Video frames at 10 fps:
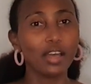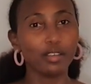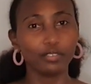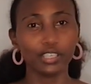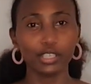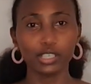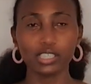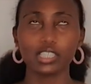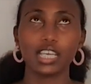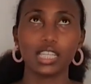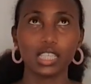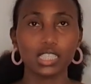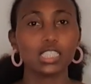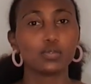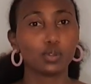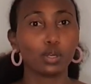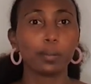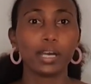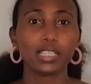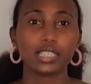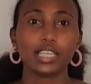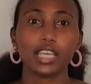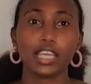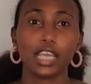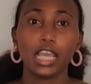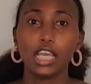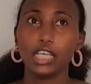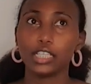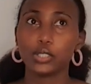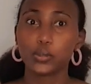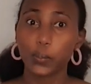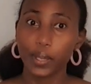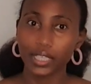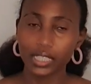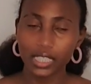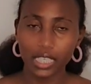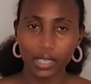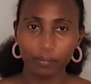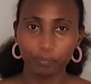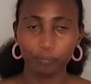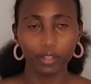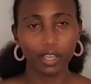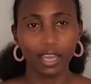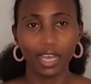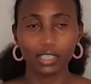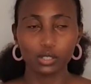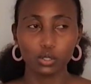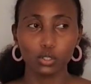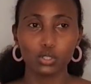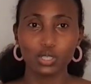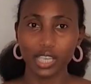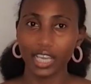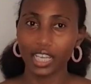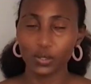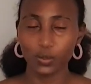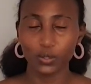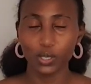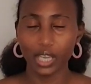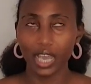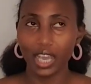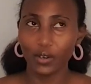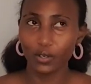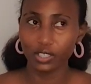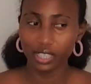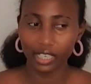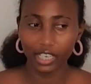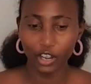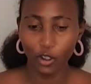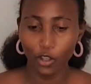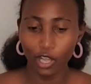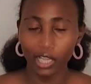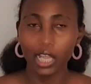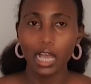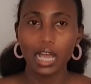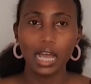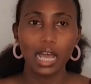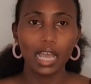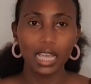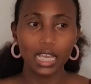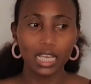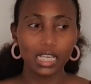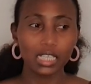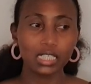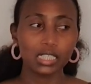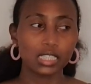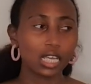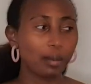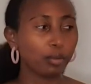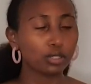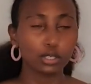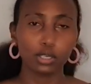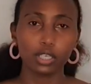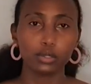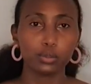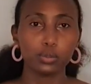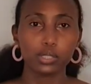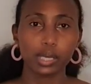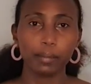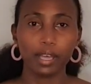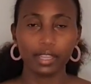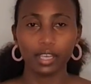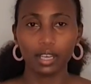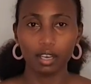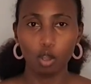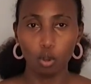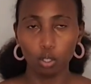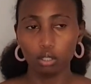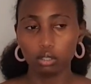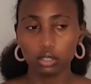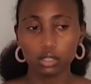videos, and this is Vlogmas day 20. Yeah, so today, guys, we're doing a grocery haul, and I'm also gonna do some other hauls.